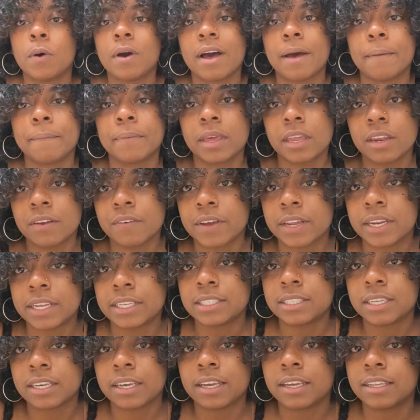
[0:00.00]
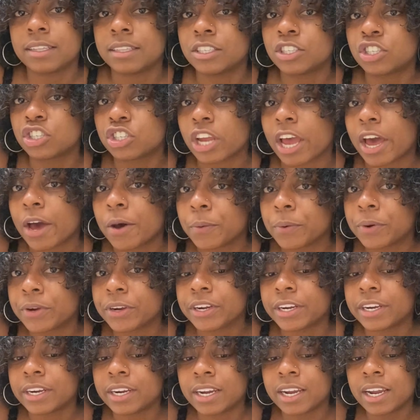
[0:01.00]
I'm getting ready to get in the shower
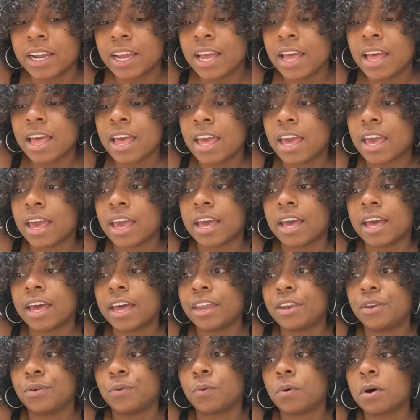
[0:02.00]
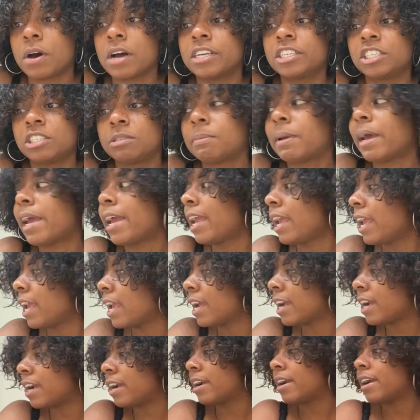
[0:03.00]
and wash my
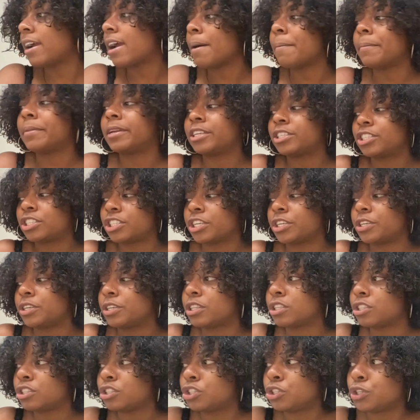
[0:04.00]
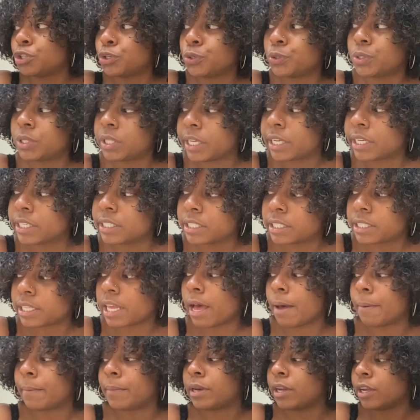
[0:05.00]
hair. I'm gonna show you two things that
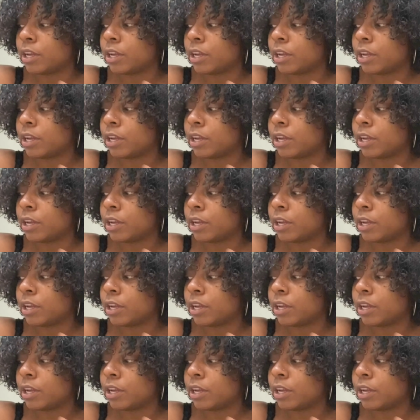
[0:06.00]
I'm gonna